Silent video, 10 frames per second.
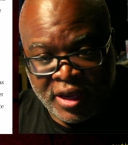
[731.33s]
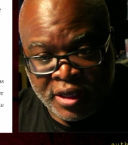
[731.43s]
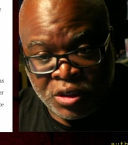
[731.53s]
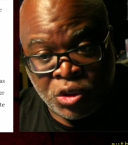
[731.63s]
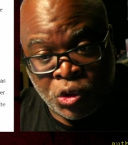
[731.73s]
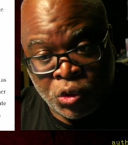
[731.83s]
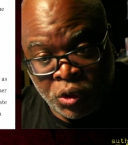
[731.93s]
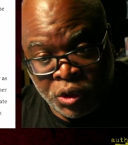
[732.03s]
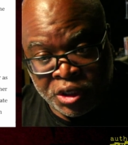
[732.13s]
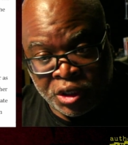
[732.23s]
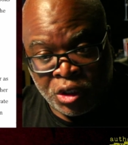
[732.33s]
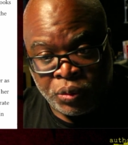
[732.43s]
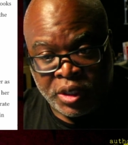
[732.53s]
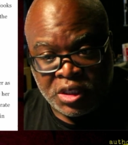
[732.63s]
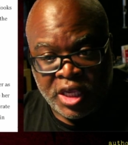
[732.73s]
as in Georgia,
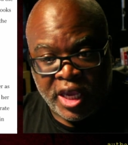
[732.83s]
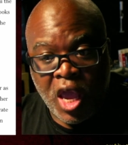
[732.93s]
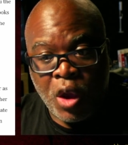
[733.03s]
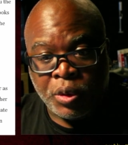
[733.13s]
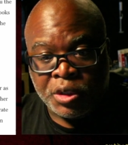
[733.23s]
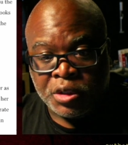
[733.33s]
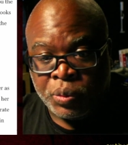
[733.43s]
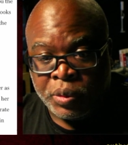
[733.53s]
USA, which is